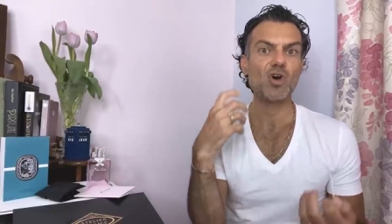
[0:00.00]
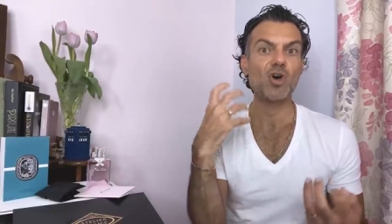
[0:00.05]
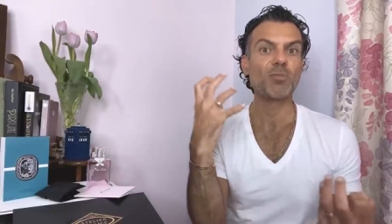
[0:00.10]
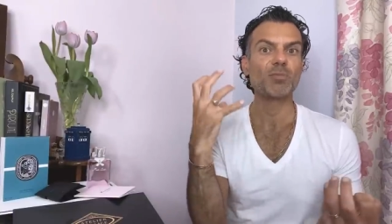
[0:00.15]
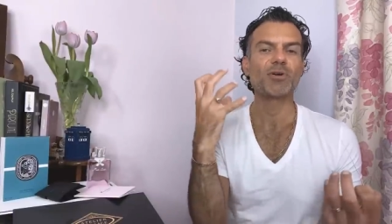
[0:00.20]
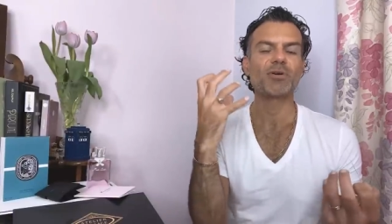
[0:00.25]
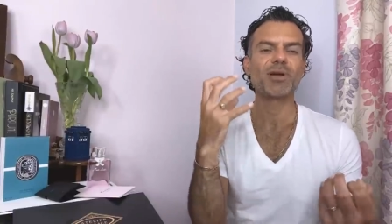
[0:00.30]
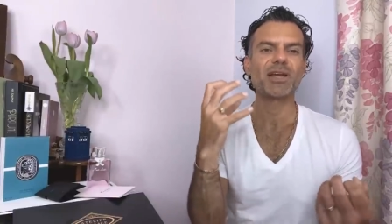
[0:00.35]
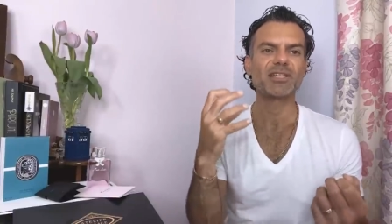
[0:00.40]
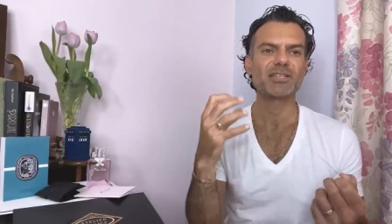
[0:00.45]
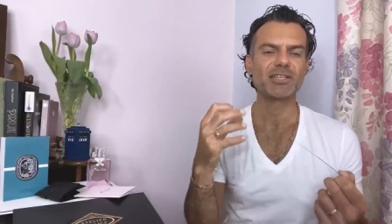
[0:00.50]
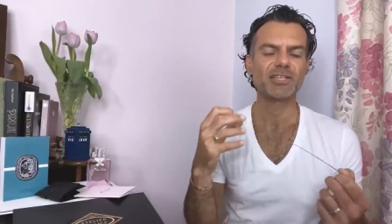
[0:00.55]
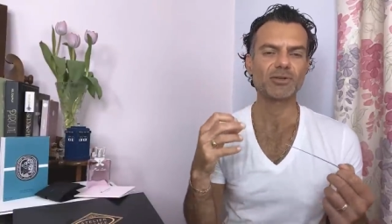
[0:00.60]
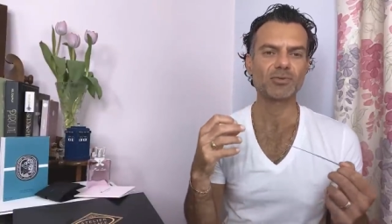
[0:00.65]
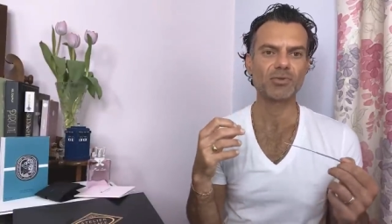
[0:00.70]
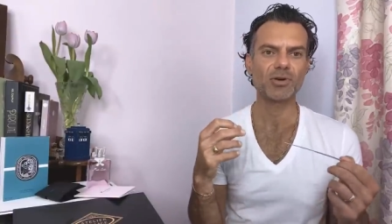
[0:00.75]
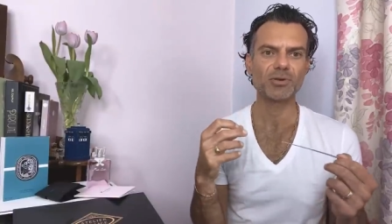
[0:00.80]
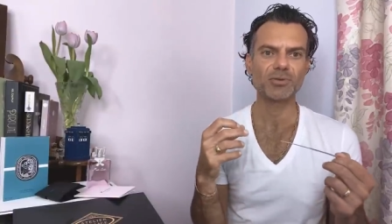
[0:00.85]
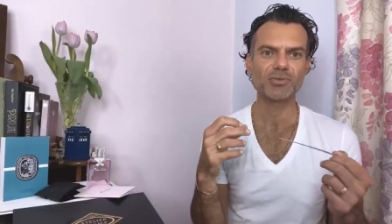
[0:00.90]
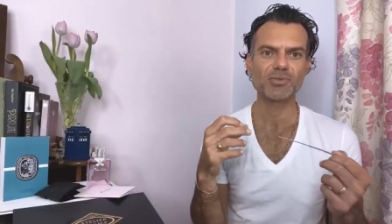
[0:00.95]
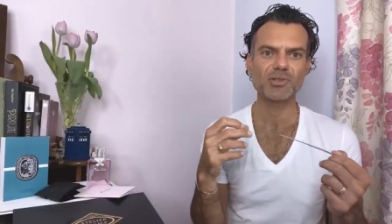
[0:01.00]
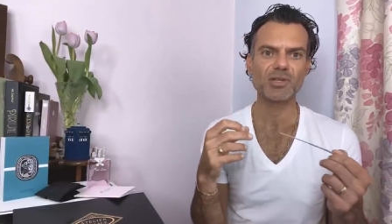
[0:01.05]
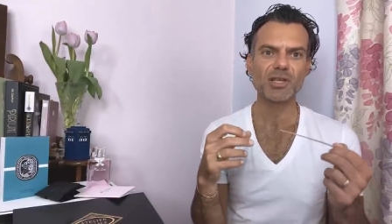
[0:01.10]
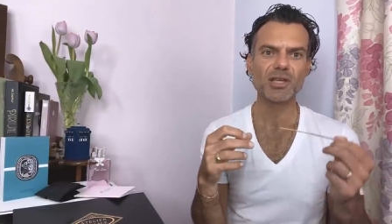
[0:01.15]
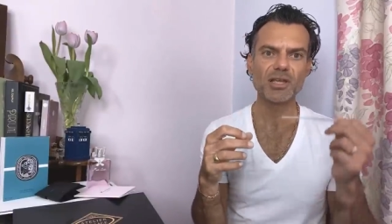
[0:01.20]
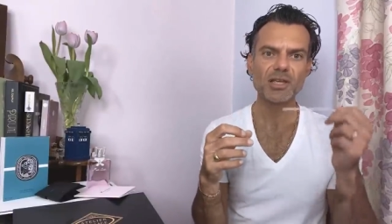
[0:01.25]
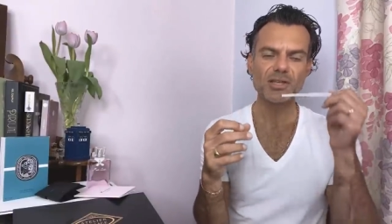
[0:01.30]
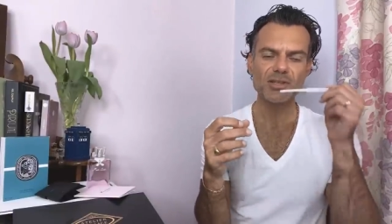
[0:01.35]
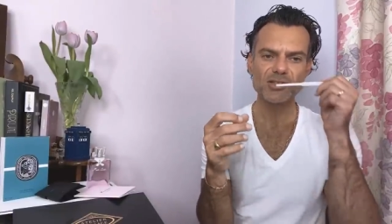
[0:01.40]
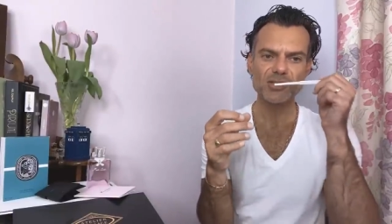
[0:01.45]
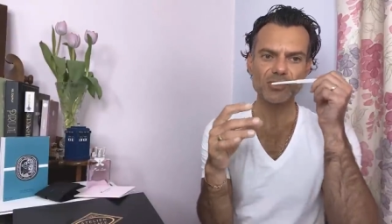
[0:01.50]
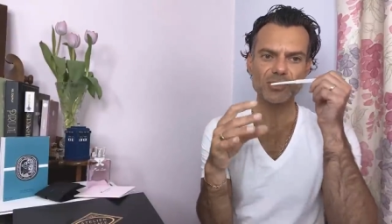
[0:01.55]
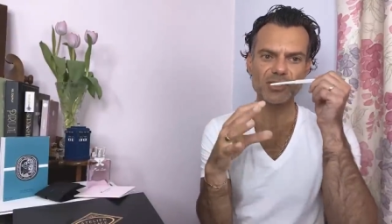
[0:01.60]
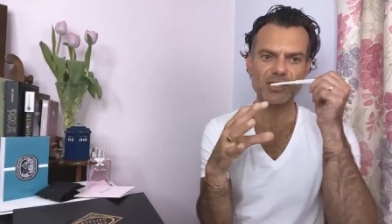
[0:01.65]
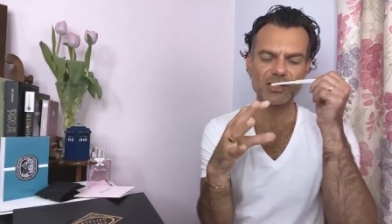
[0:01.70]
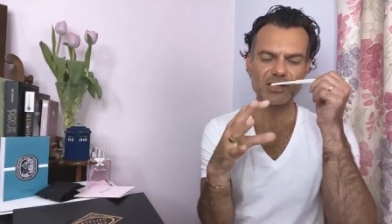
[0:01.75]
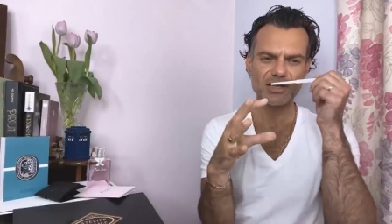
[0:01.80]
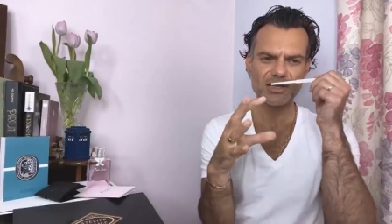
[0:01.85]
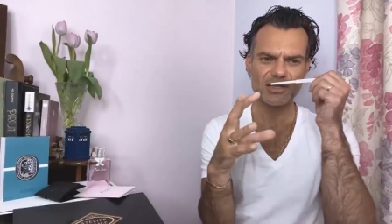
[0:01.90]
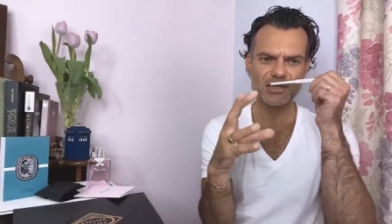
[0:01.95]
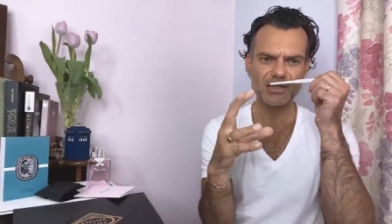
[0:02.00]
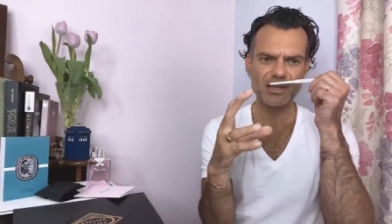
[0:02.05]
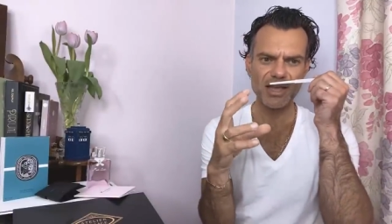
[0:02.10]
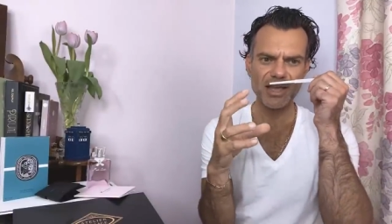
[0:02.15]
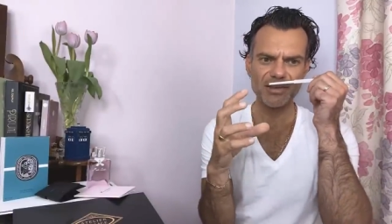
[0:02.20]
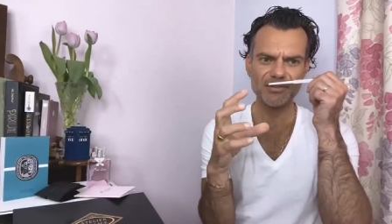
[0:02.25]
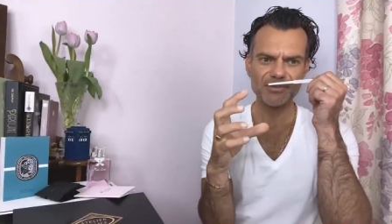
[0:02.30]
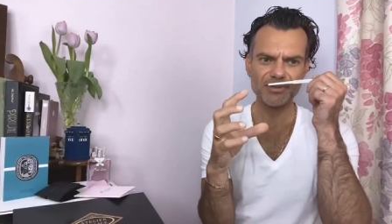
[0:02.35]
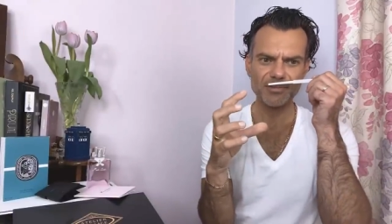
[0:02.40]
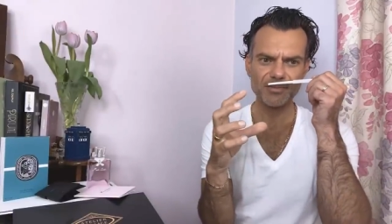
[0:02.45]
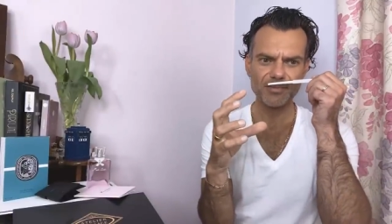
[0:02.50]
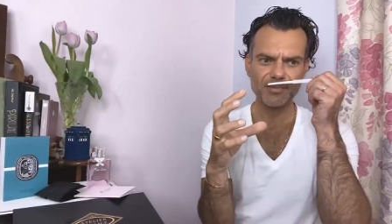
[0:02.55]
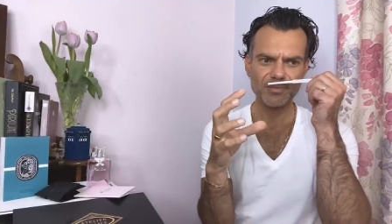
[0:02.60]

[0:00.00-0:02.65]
operatic rose. So it, it doesn't have